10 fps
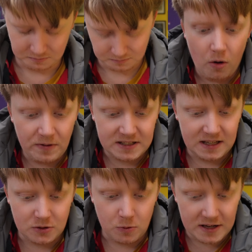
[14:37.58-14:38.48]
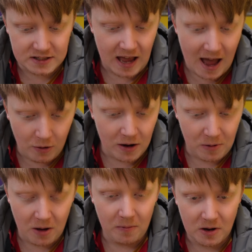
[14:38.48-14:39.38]
Obviously there's ways to out it,
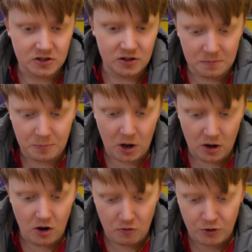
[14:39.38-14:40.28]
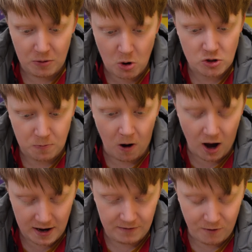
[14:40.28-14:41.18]
blah blah, but for the most
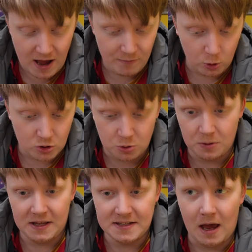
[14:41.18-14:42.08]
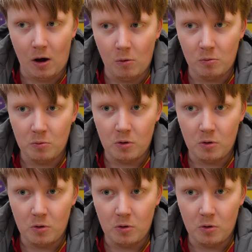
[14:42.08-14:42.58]
part, if I ever got 2 of these out,